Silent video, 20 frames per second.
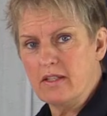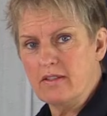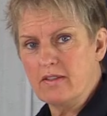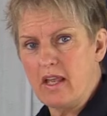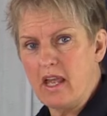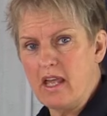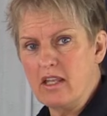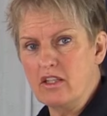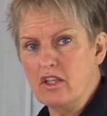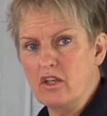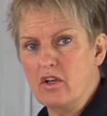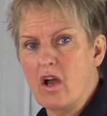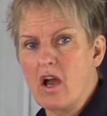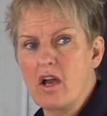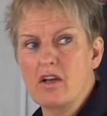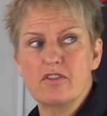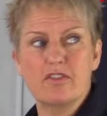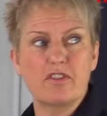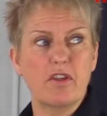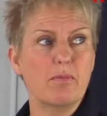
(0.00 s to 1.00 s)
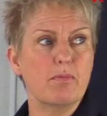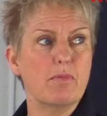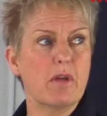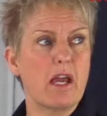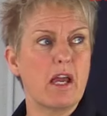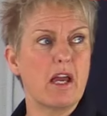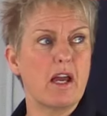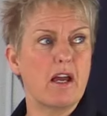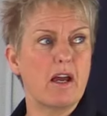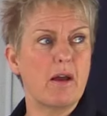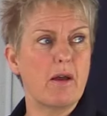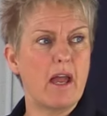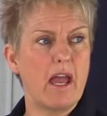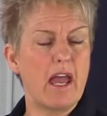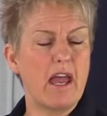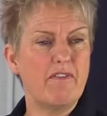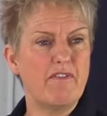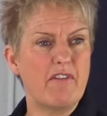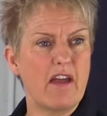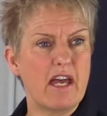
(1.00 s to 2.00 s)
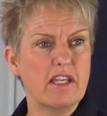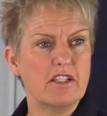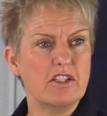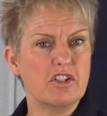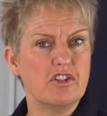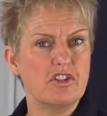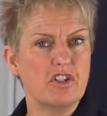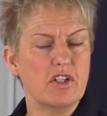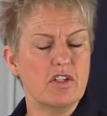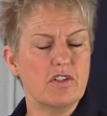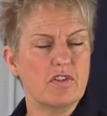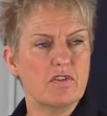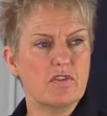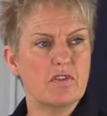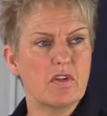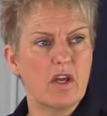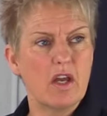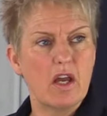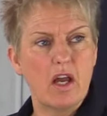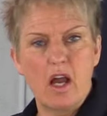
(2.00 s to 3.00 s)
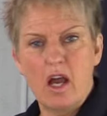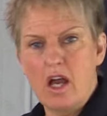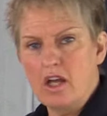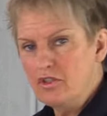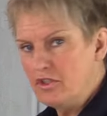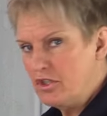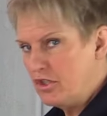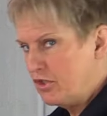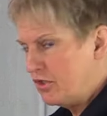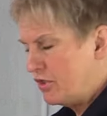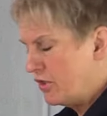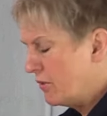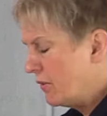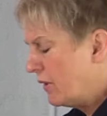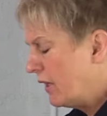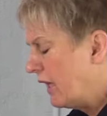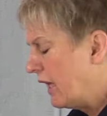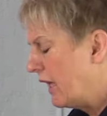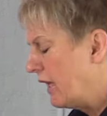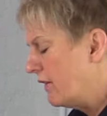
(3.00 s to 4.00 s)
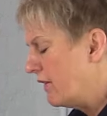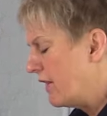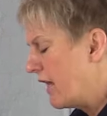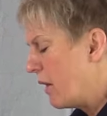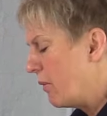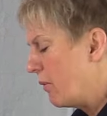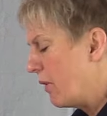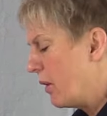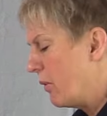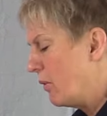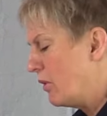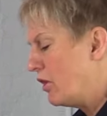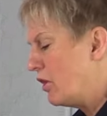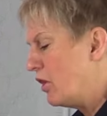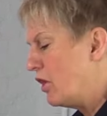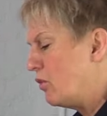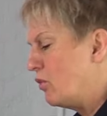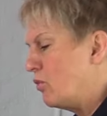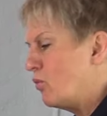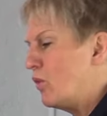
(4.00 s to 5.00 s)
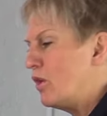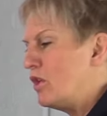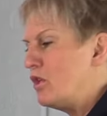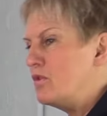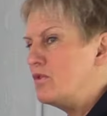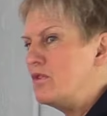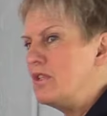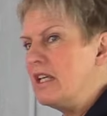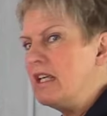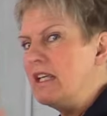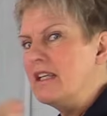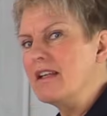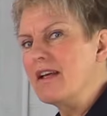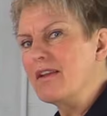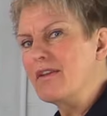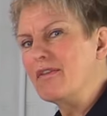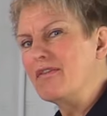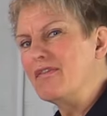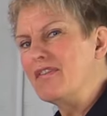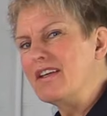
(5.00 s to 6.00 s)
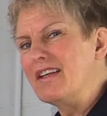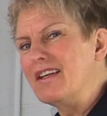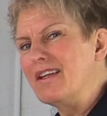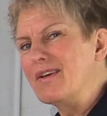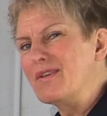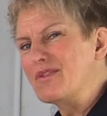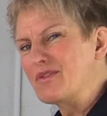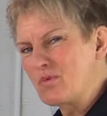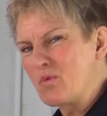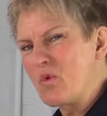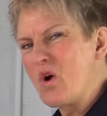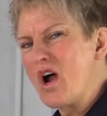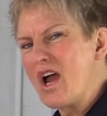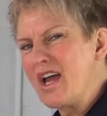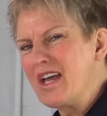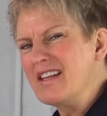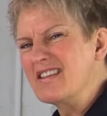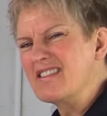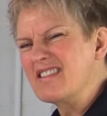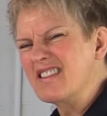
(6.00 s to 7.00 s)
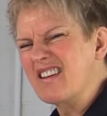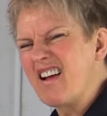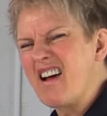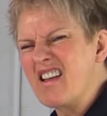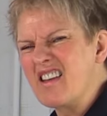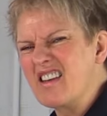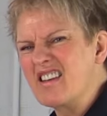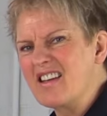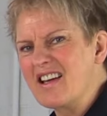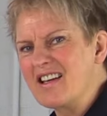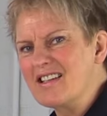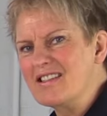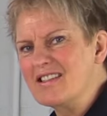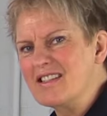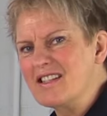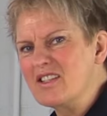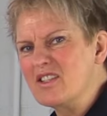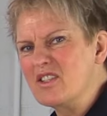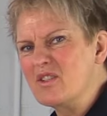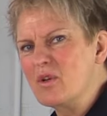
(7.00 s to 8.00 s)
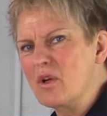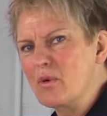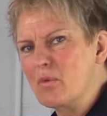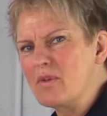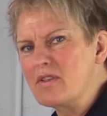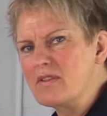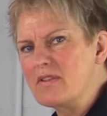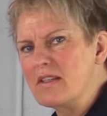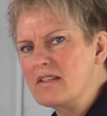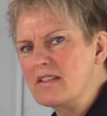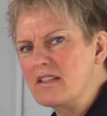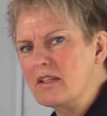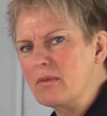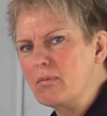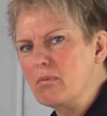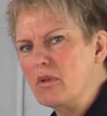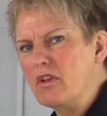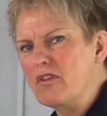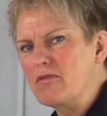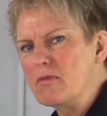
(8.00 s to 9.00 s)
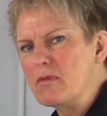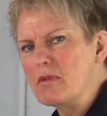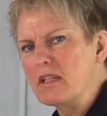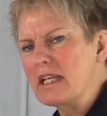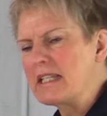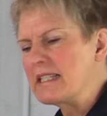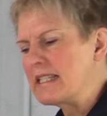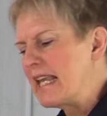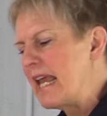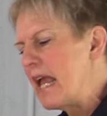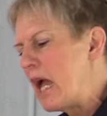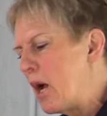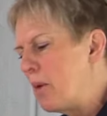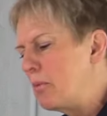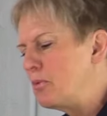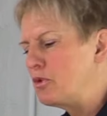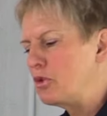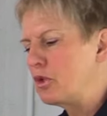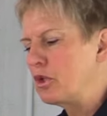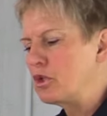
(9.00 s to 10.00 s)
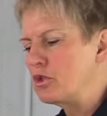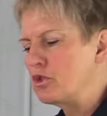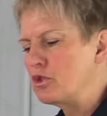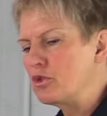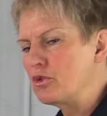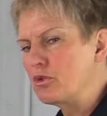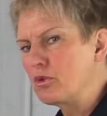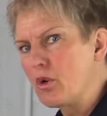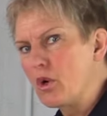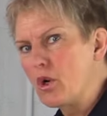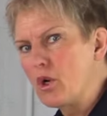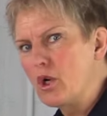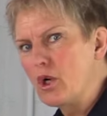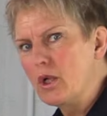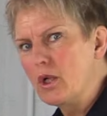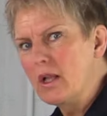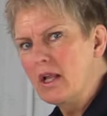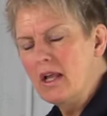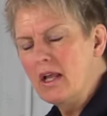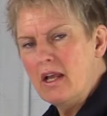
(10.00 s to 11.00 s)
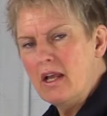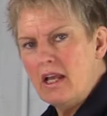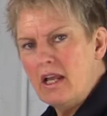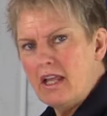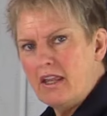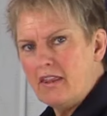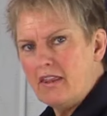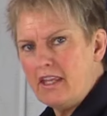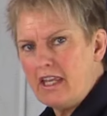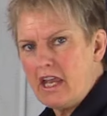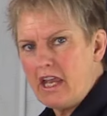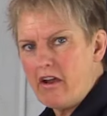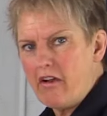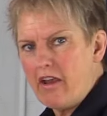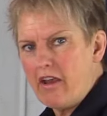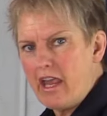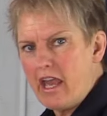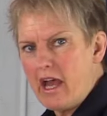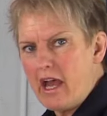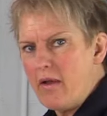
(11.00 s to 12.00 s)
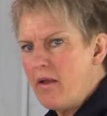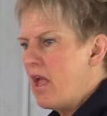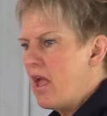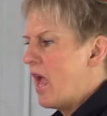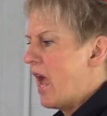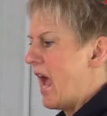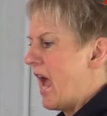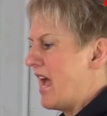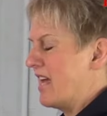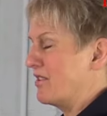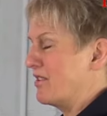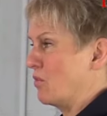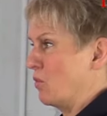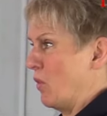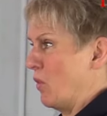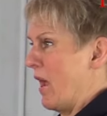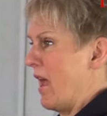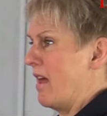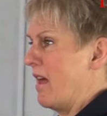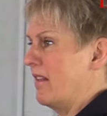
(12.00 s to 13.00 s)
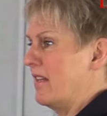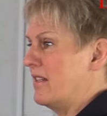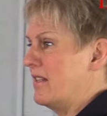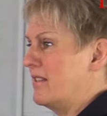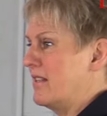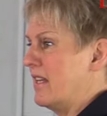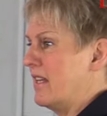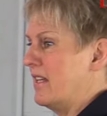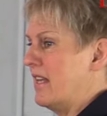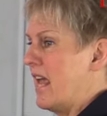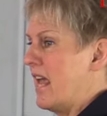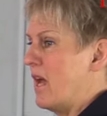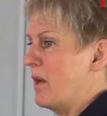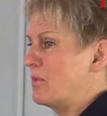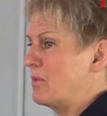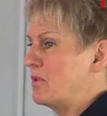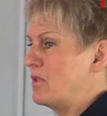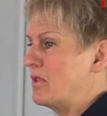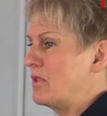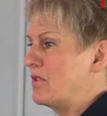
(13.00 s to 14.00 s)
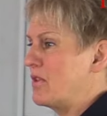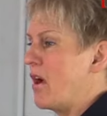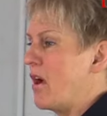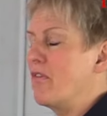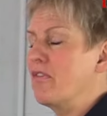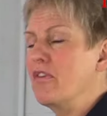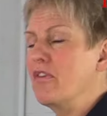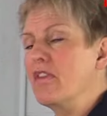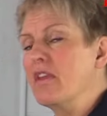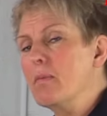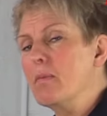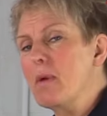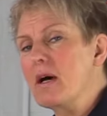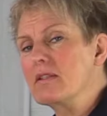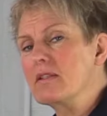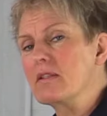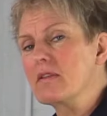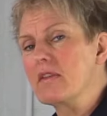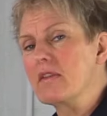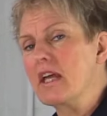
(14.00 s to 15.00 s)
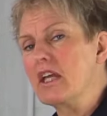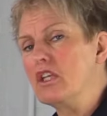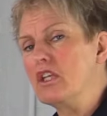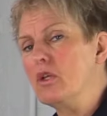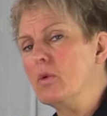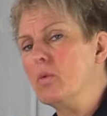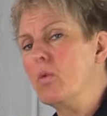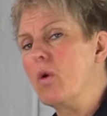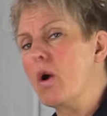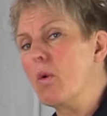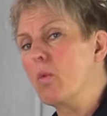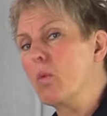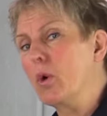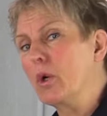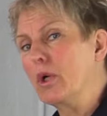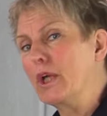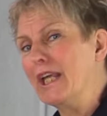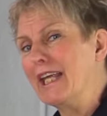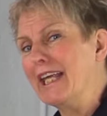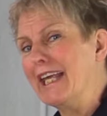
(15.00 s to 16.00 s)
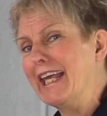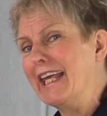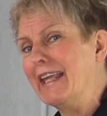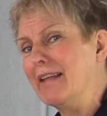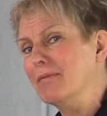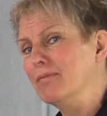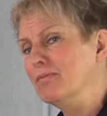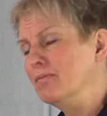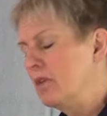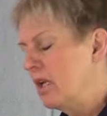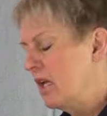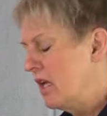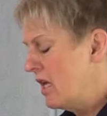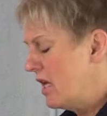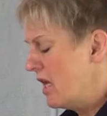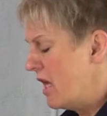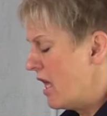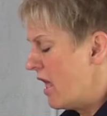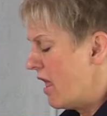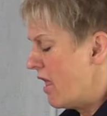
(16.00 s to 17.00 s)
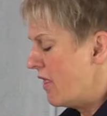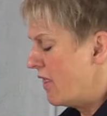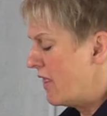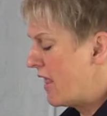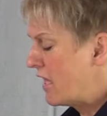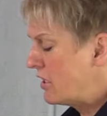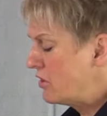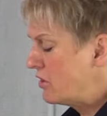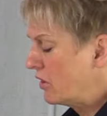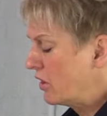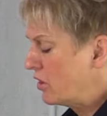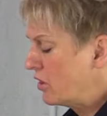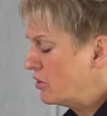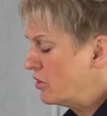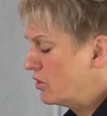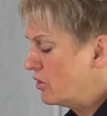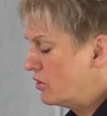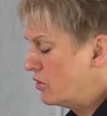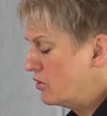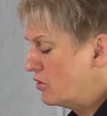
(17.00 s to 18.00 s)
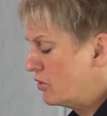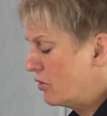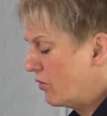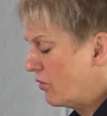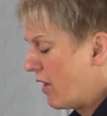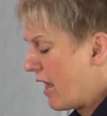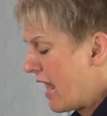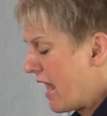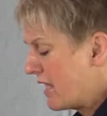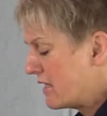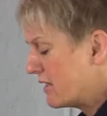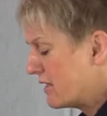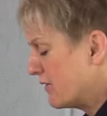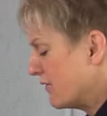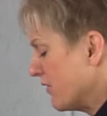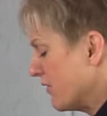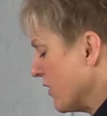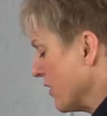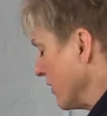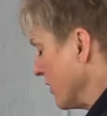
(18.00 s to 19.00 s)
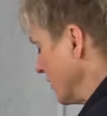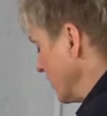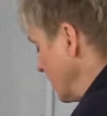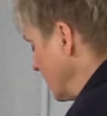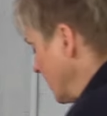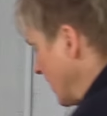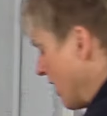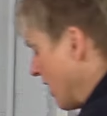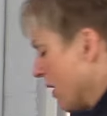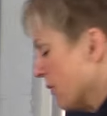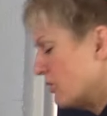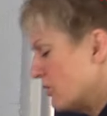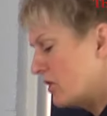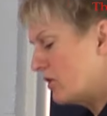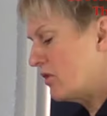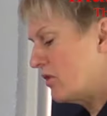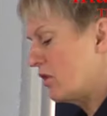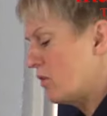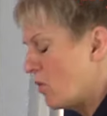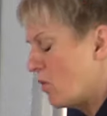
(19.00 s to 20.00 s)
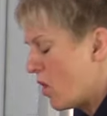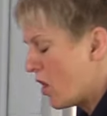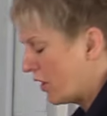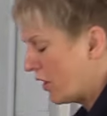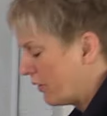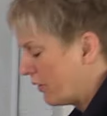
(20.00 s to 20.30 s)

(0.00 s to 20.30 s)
and there are some advantages to doing it that way when you see in other videos why it's kind of nice to do a resisted movement, because it helps you control the area as well as it helps to soften the muscle that you are working in. Then you could do transverse. Now I'm just going to walk